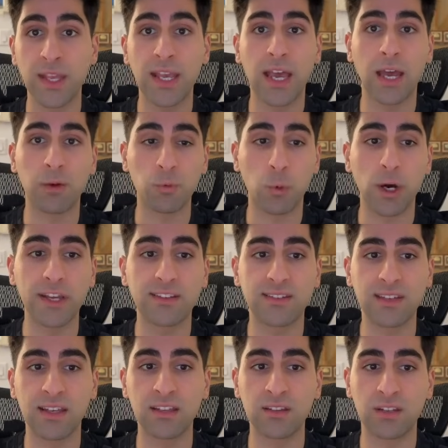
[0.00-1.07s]
and
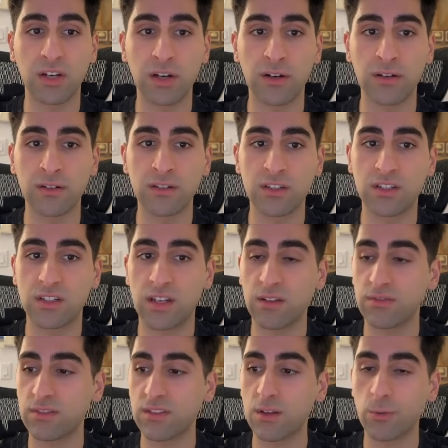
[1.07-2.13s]
white in turn
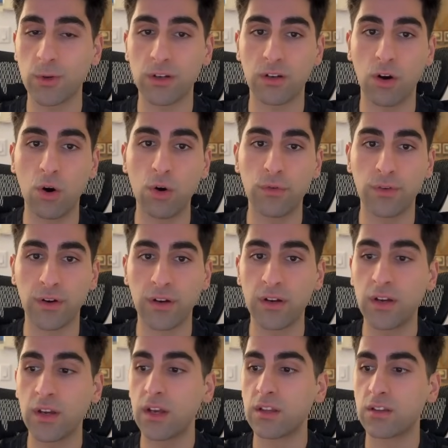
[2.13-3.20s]
shifts the rook over